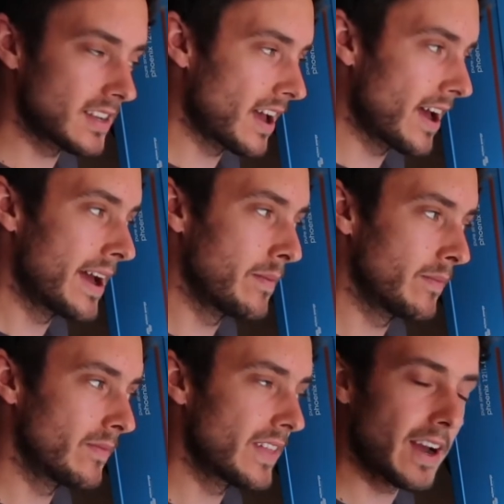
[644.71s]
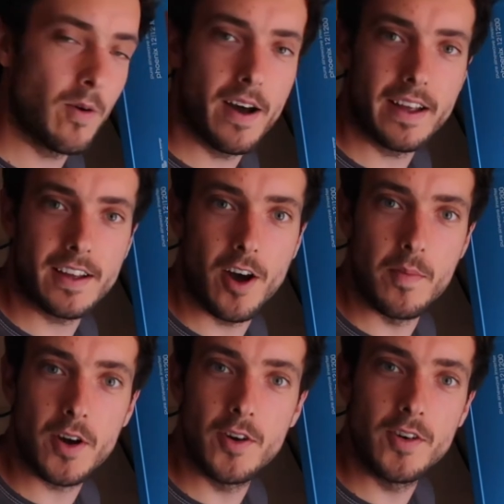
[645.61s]
They're quite
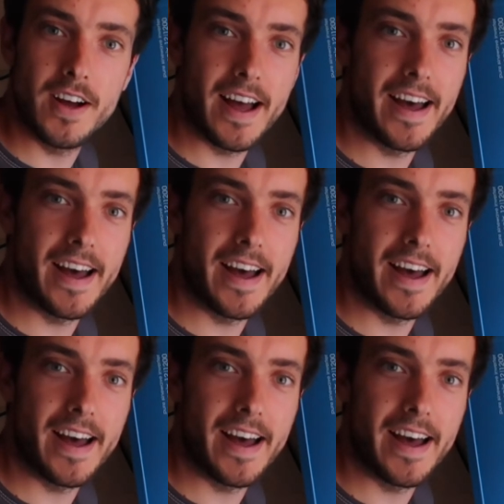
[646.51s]
comical.